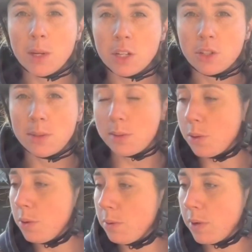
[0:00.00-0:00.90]

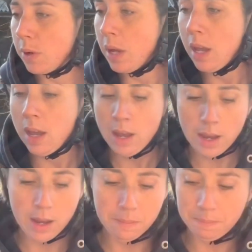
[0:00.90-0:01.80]
store, or
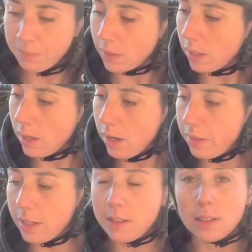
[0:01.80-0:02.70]
I
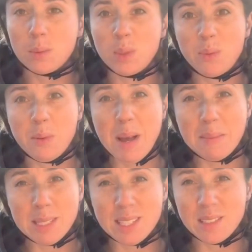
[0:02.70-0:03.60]
think this was from
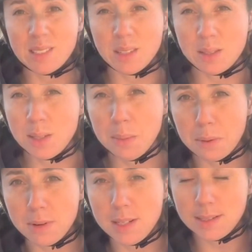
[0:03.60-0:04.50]
Amazon, so
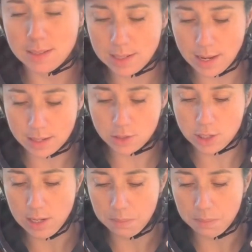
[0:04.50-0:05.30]
super easy to get and cheap.